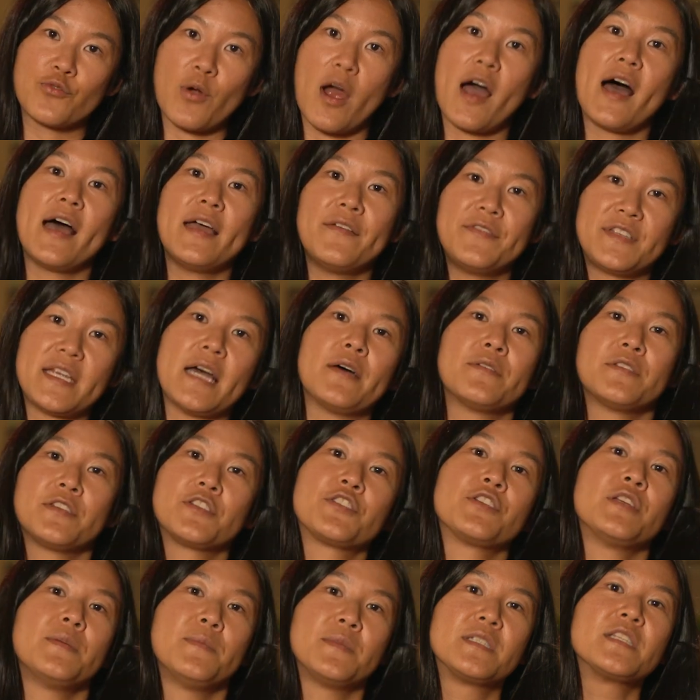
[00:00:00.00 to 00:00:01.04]
drive
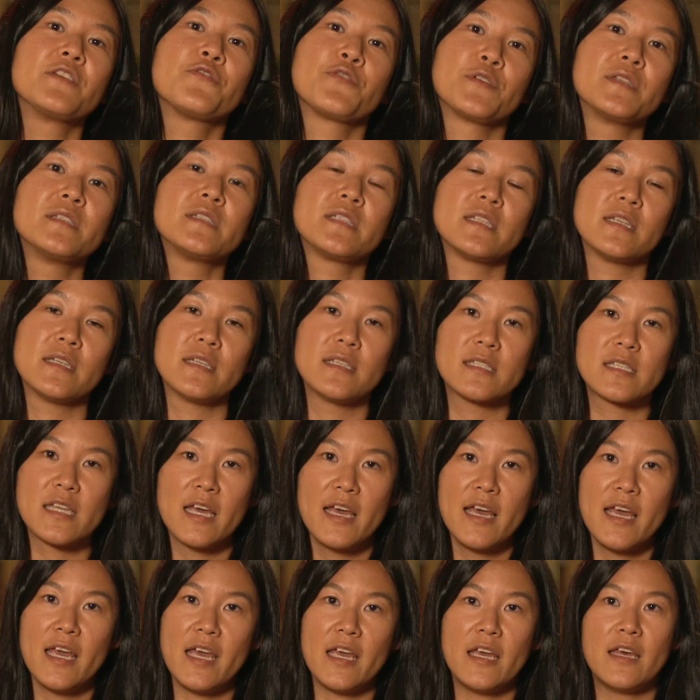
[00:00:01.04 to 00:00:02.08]
downstream differences
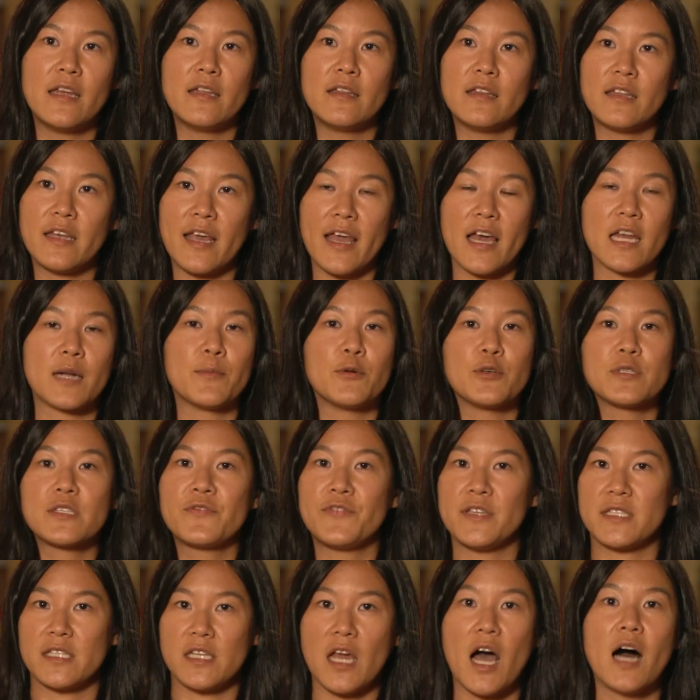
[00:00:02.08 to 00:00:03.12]
in the animal's
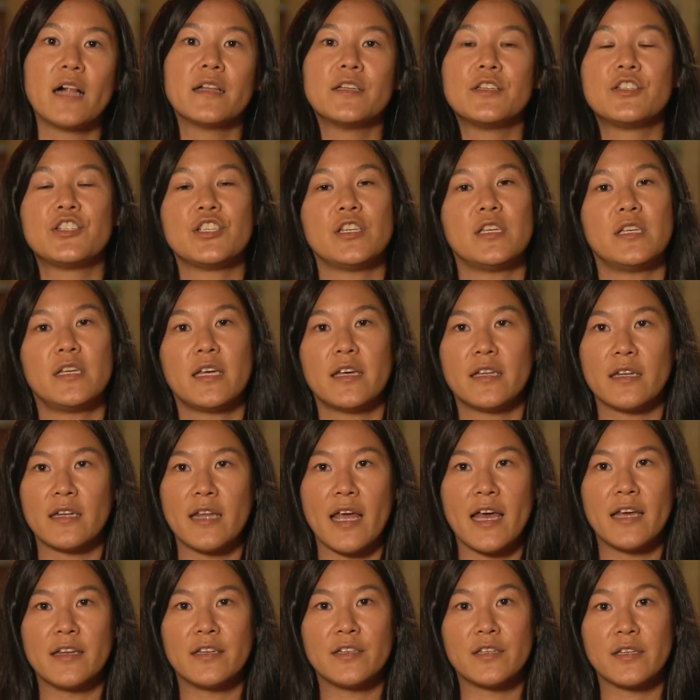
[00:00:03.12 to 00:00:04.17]
physiology and,
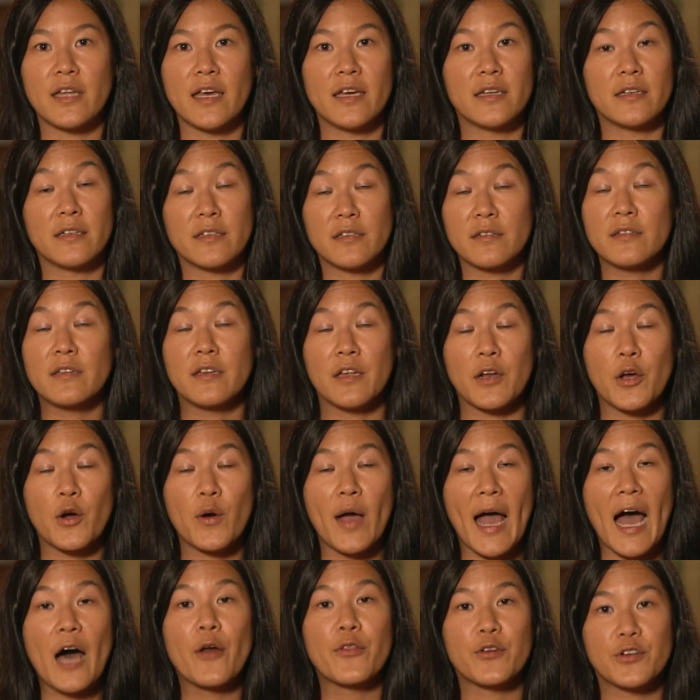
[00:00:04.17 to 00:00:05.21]
and, and you know,
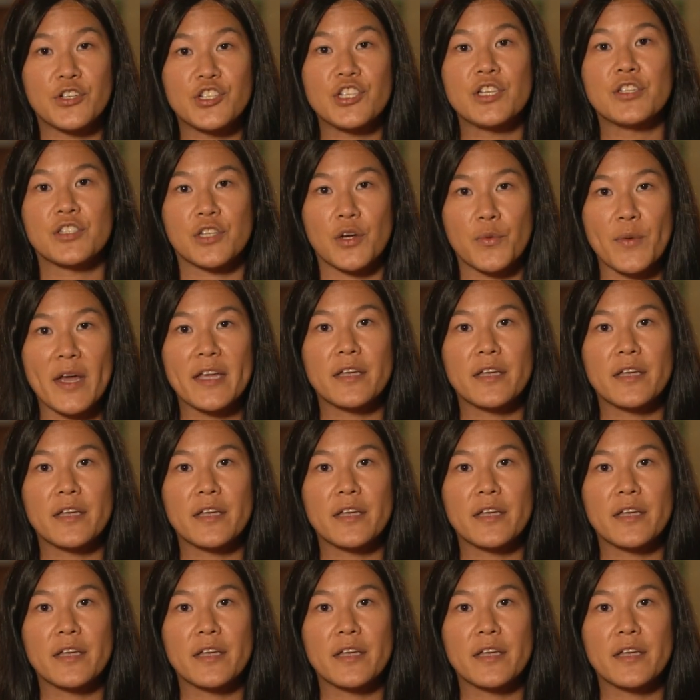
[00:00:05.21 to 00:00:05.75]
how their genes are